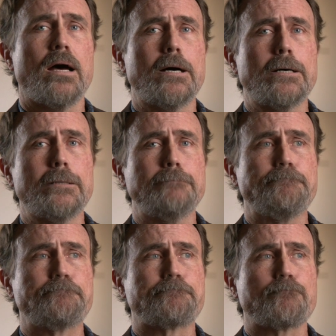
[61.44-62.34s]

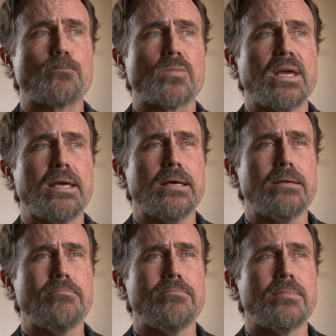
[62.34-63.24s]
Um,
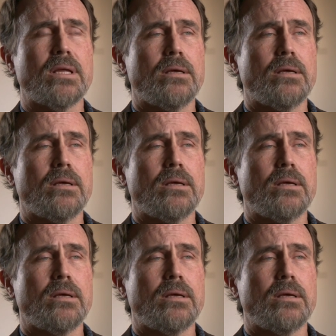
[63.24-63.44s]
in